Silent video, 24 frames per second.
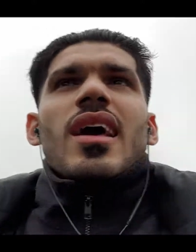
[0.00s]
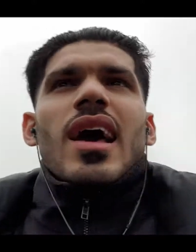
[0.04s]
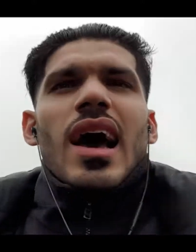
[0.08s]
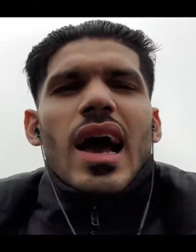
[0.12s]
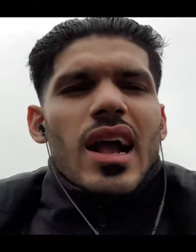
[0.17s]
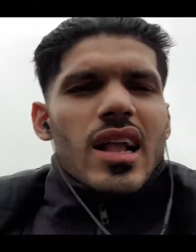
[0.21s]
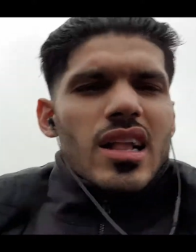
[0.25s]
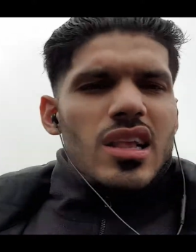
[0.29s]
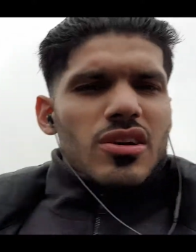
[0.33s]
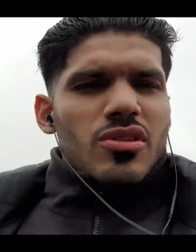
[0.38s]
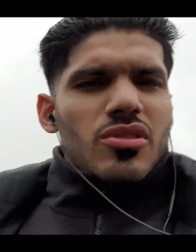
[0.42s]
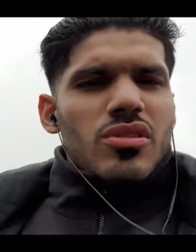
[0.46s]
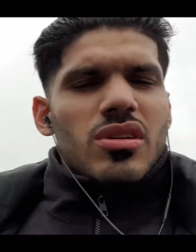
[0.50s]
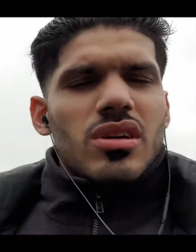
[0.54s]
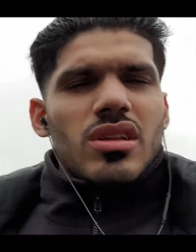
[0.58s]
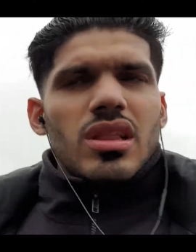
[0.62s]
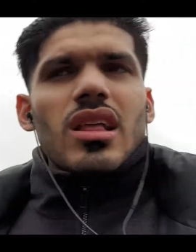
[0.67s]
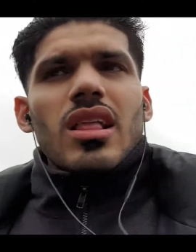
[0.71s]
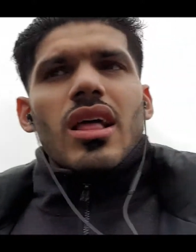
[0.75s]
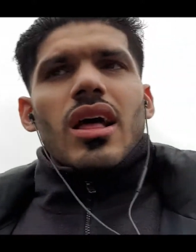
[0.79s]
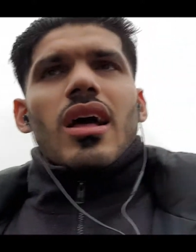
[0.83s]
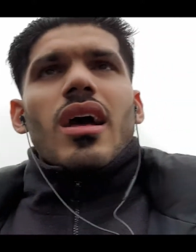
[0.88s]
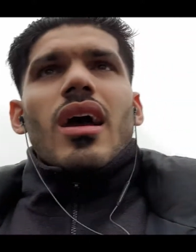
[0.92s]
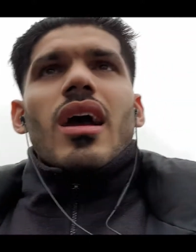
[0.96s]
Actually, good,
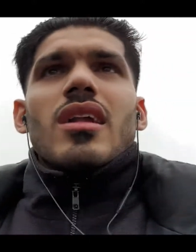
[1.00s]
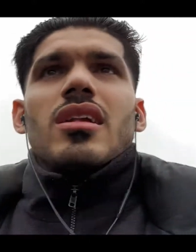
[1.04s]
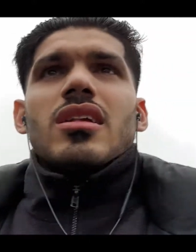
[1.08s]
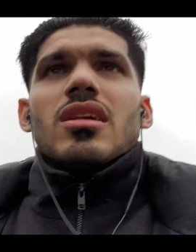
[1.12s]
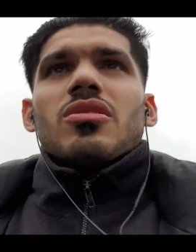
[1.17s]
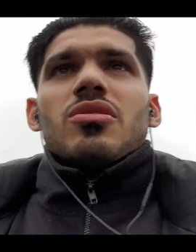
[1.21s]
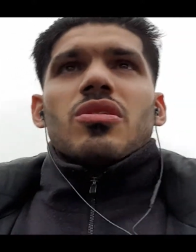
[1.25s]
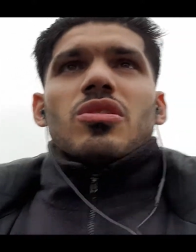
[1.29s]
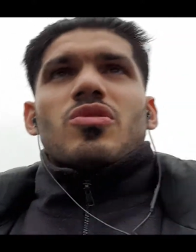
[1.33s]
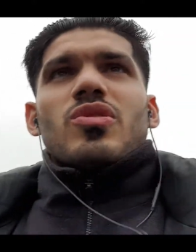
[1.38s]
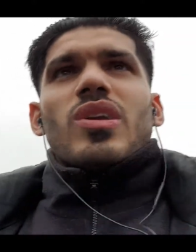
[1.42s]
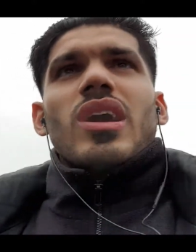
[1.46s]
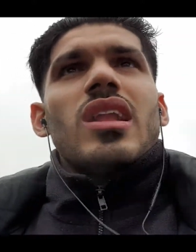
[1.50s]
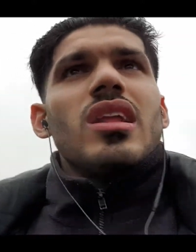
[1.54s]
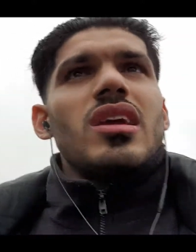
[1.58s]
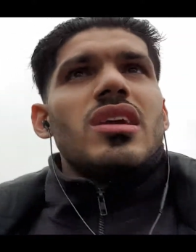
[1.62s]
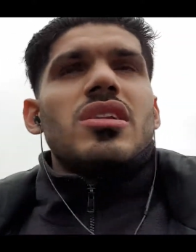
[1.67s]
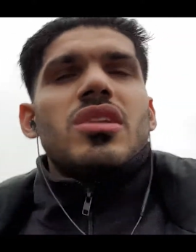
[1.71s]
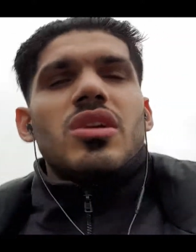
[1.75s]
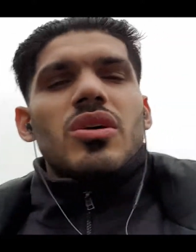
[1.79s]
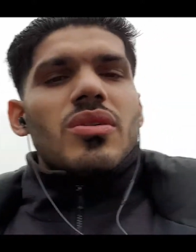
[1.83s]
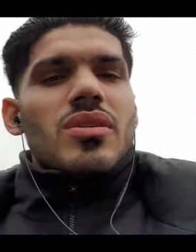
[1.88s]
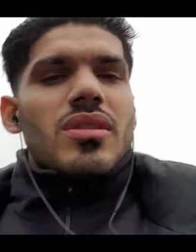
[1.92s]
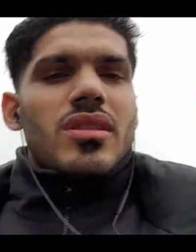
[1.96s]
actually a good trailer, you
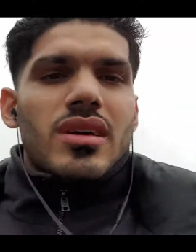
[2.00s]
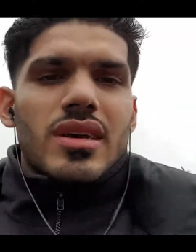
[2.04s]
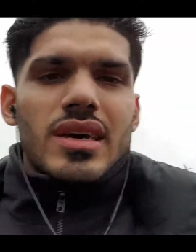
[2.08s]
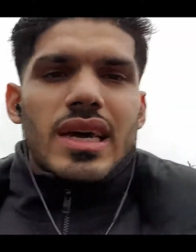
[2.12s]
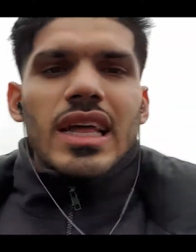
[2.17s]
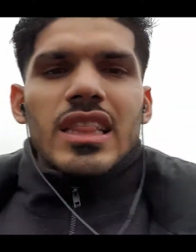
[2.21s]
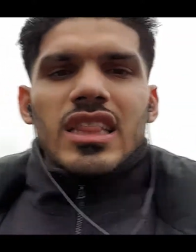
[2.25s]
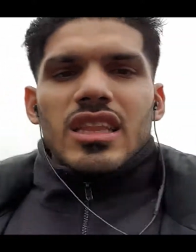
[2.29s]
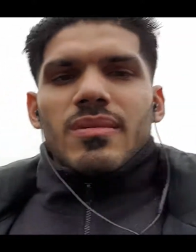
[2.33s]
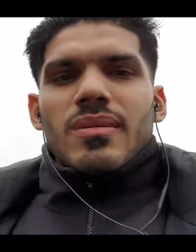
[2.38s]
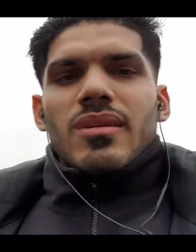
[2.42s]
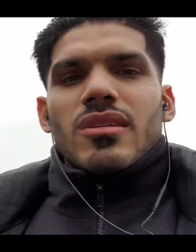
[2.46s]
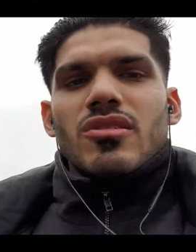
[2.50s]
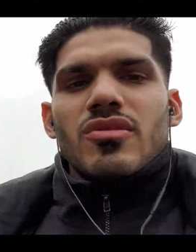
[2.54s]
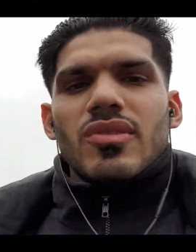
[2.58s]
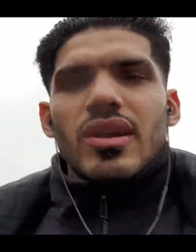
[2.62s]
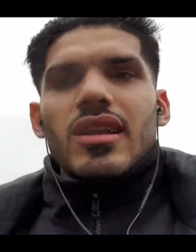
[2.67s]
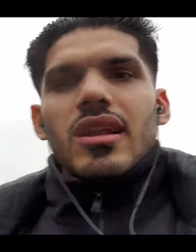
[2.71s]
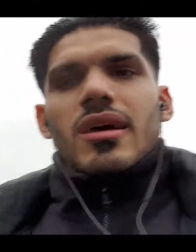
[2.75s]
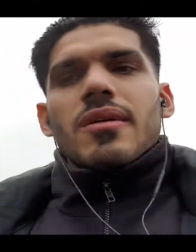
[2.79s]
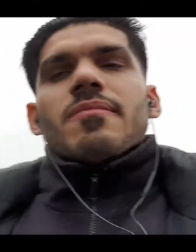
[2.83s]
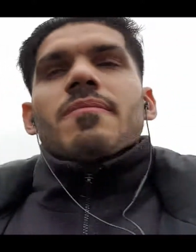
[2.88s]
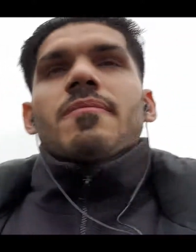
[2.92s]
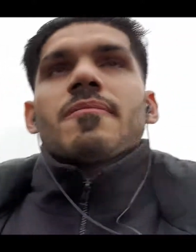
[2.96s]
know, the Candyman
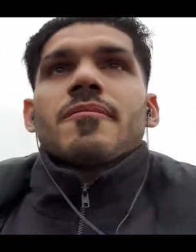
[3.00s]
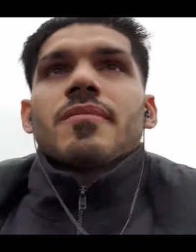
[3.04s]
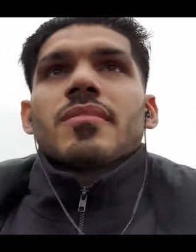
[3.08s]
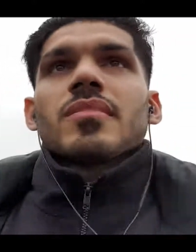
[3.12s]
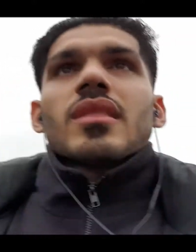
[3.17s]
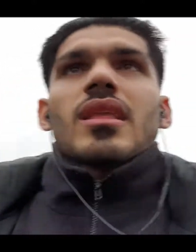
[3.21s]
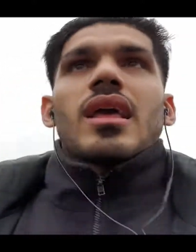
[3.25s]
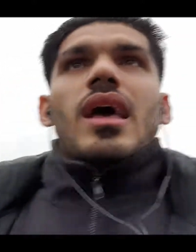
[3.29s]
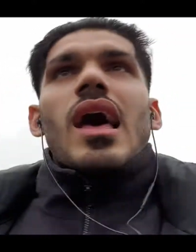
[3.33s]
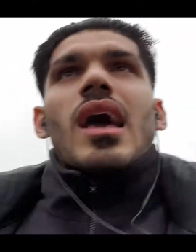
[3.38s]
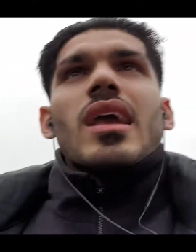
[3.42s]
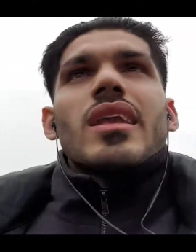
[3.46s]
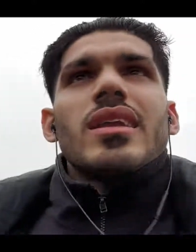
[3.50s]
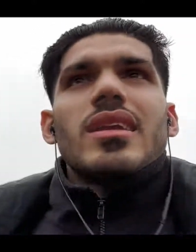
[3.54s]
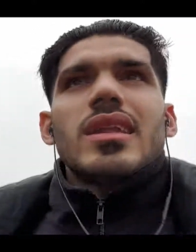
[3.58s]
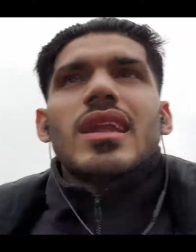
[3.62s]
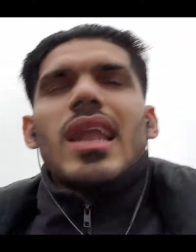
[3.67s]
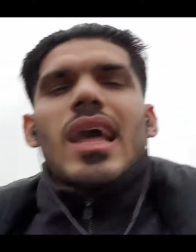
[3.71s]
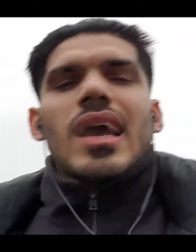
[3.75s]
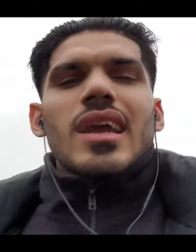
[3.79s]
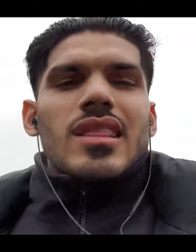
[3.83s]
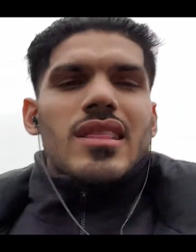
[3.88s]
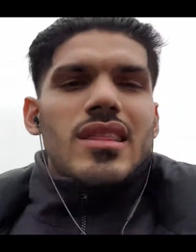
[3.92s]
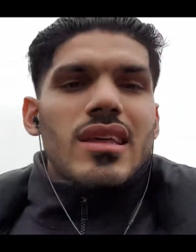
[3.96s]
trailer. I actually
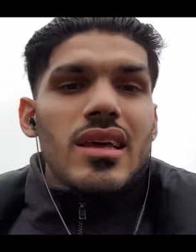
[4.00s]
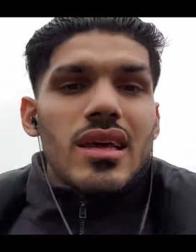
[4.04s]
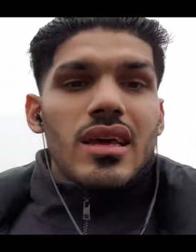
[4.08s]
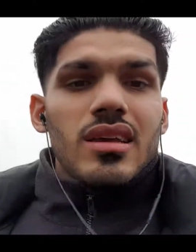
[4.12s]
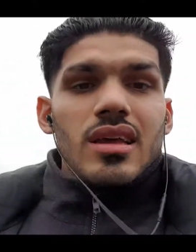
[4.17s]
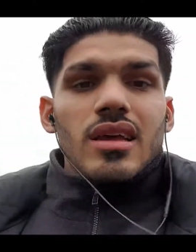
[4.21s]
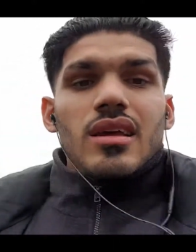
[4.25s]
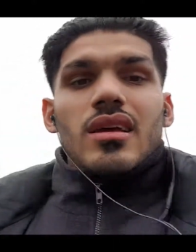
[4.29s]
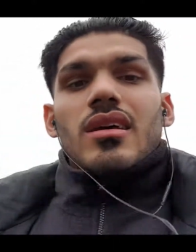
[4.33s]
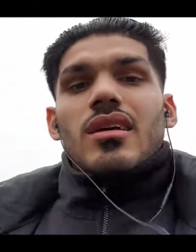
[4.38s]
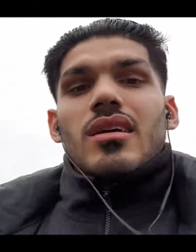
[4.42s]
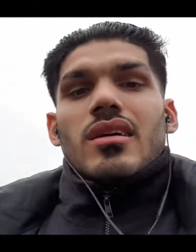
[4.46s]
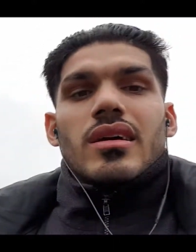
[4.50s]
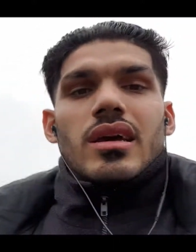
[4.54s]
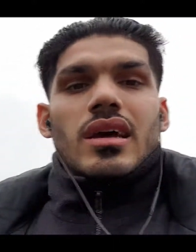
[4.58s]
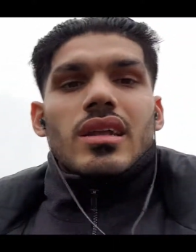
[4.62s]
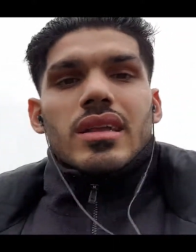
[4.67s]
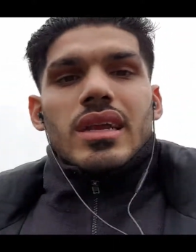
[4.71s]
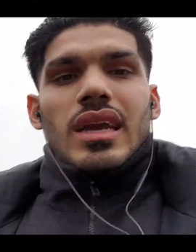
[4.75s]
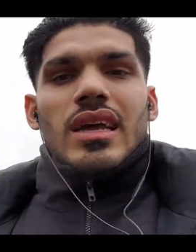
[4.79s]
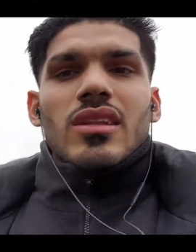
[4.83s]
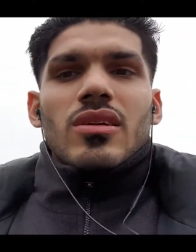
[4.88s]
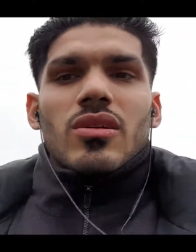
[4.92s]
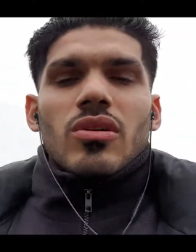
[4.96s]
liked it. It's
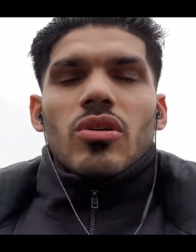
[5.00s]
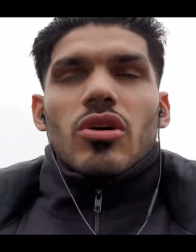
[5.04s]
kind of